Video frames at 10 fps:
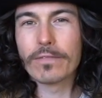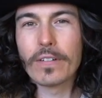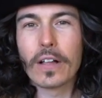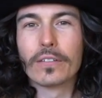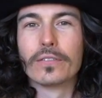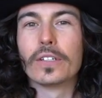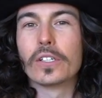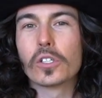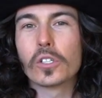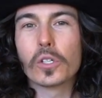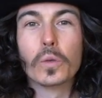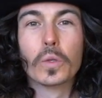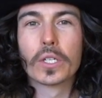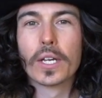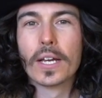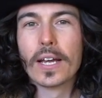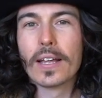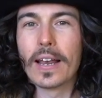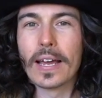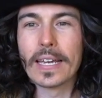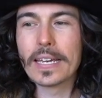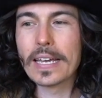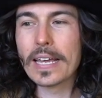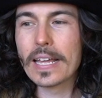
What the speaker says: velvet suit, like